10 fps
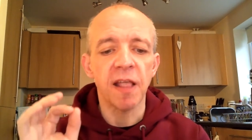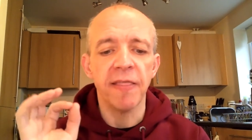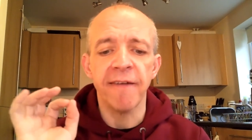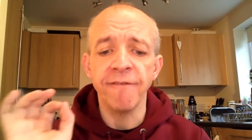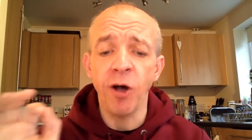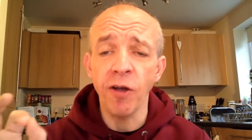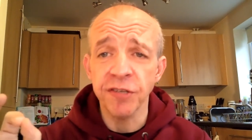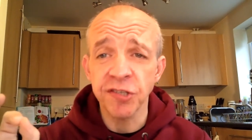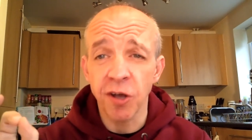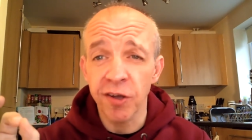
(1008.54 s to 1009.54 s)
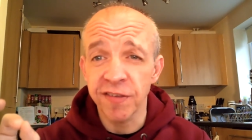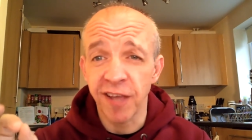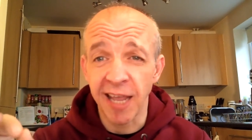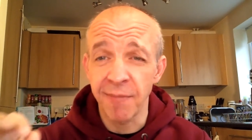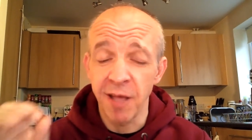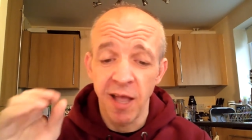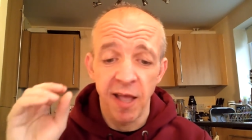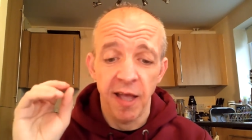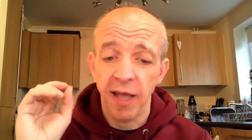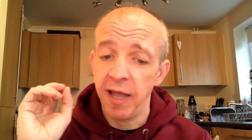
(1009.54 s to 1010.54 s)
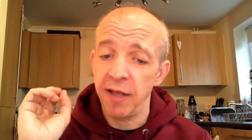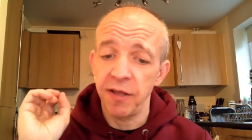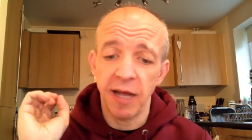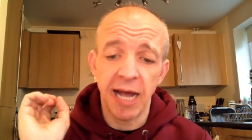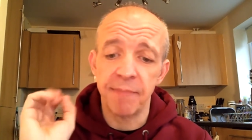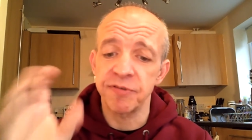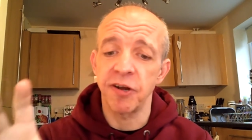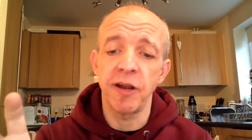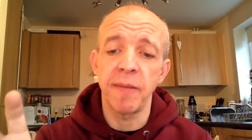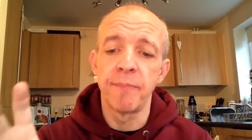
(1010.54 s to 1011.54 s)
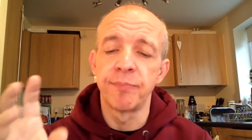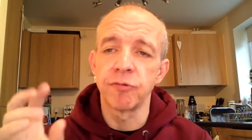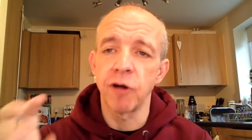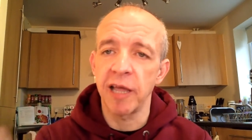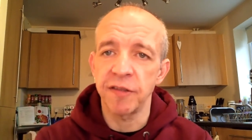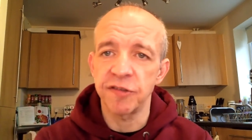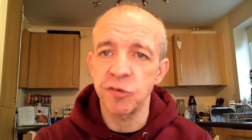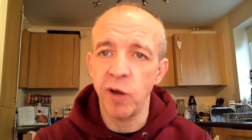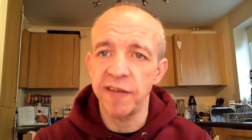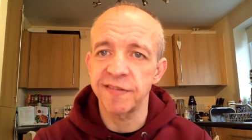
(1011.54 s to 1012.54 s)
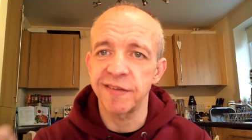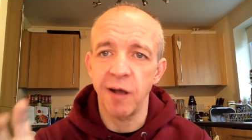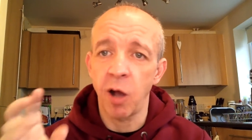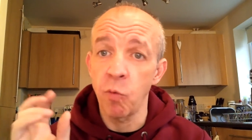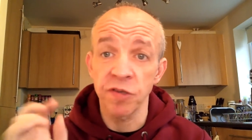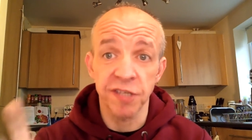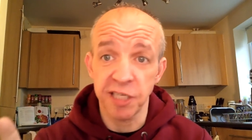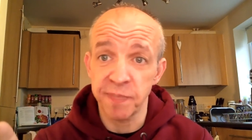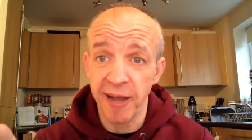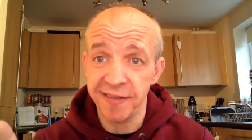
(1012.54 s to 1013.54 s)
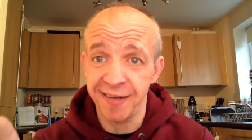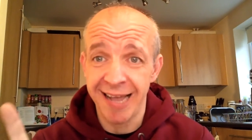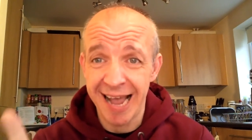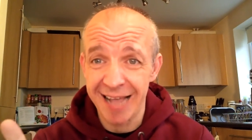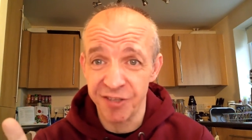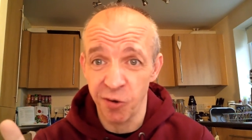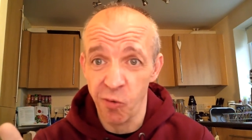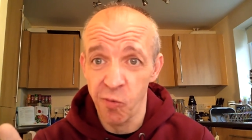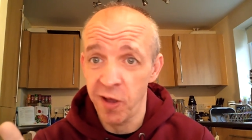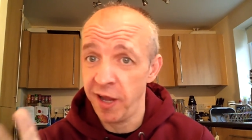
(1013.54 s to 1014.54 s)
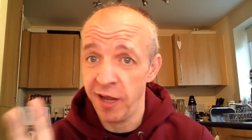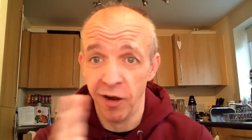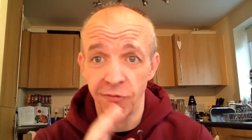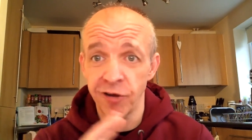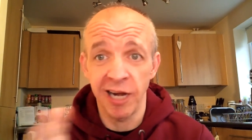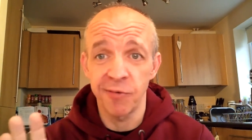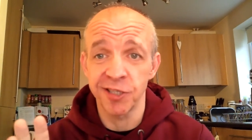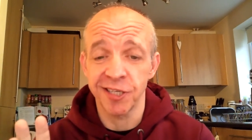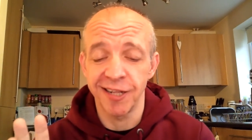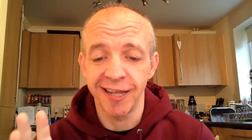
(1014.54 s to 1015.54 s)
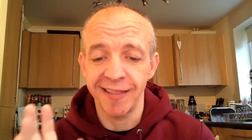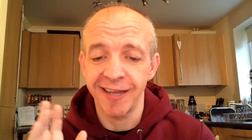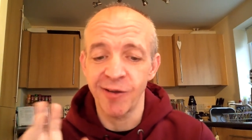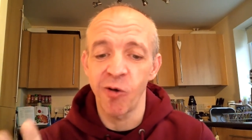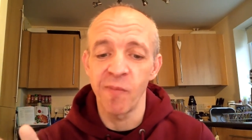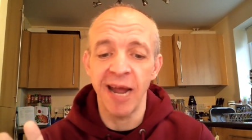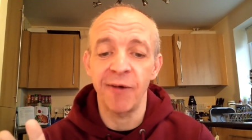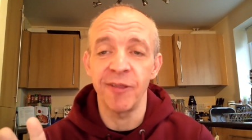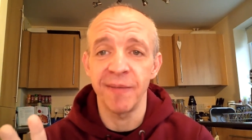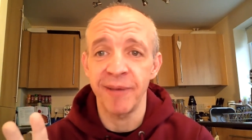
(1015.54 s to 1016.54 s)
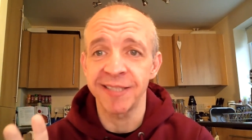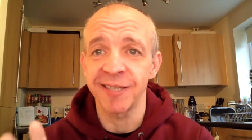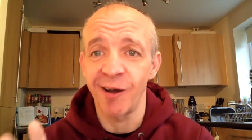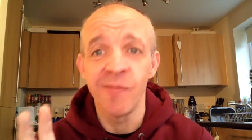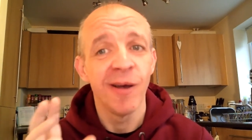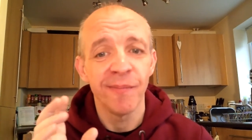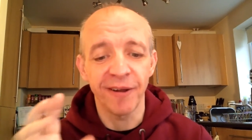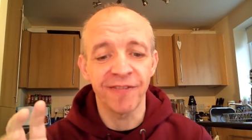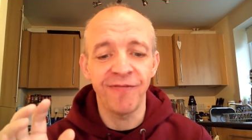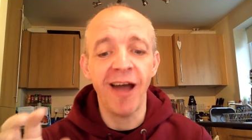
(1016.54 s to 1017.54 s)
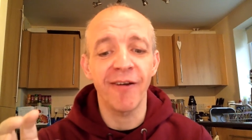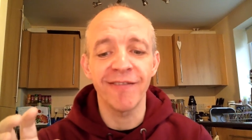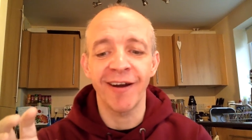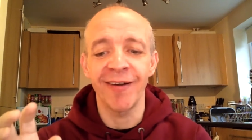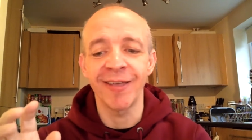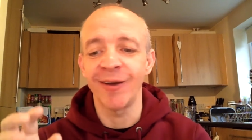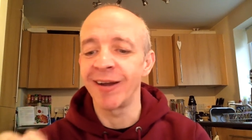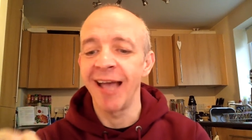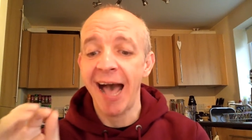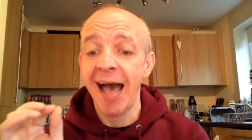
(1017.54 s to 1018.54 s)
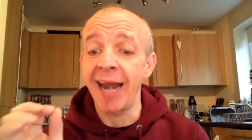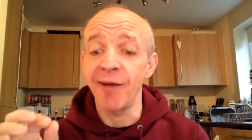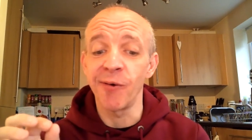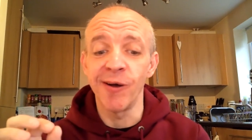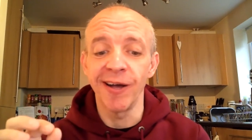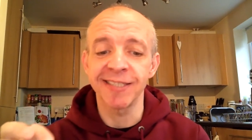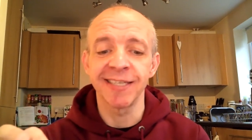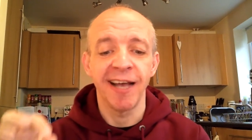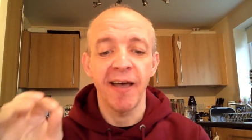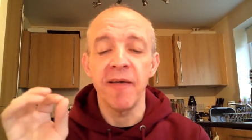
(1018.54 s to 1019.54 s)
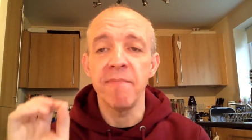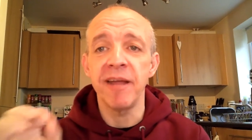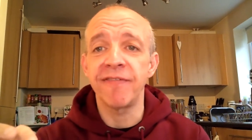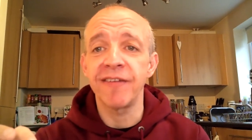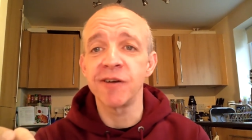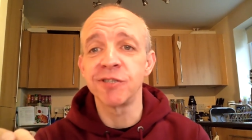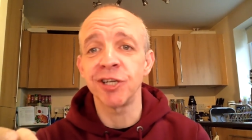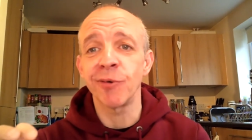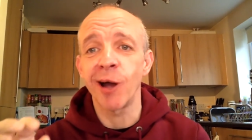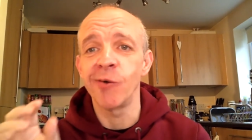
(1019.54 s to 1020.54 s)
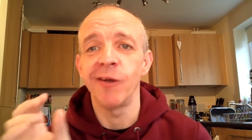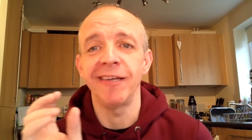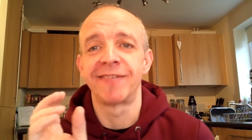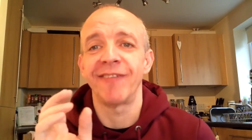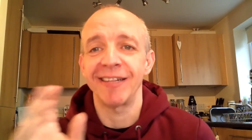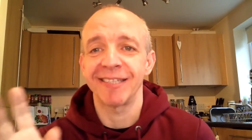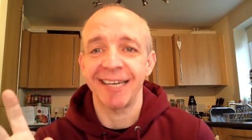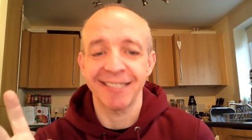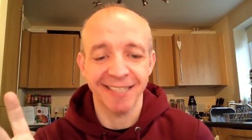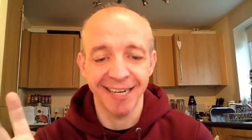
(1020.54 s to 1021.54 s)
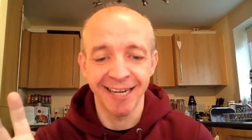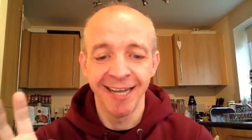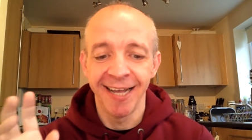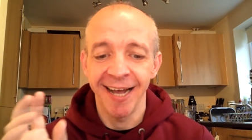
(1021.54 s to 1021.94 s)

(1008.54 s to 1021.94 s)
Their five-a-side team, absolutely brilliant twist. I wasn't expecting it at all. Oh, I really wasn't. They, they caught me out with it big time. But it's very, very good and it works. And the midfield duo is fantastic.